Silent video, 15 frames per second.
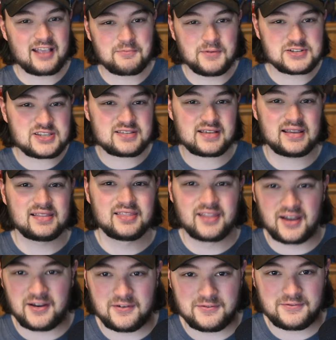As much as I
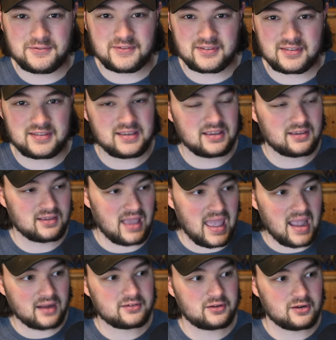love seeing
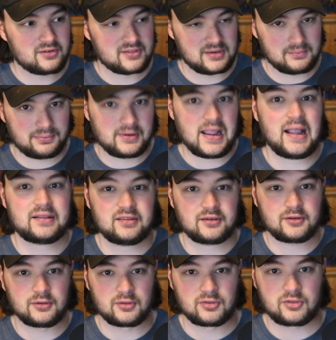actors in
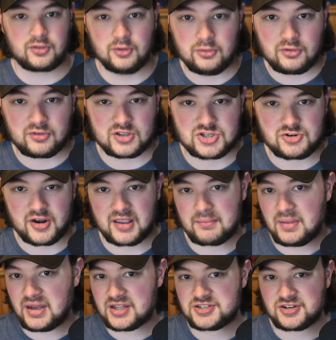practical suits destroying
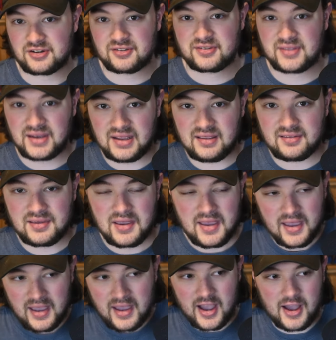miniature cities,
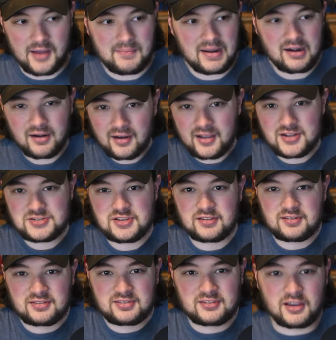America
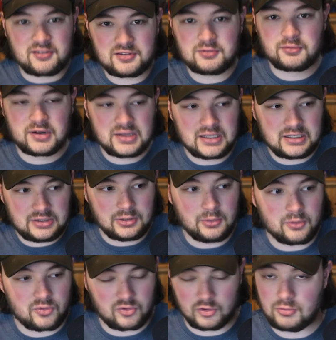just doesn't really
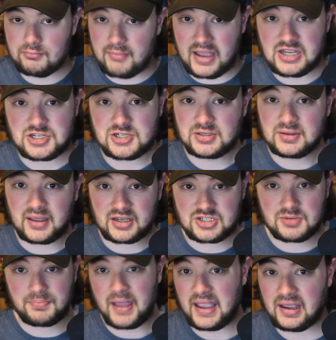do suitmation like
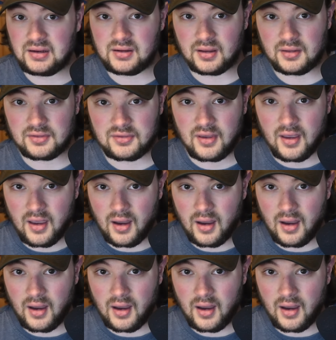Japan does.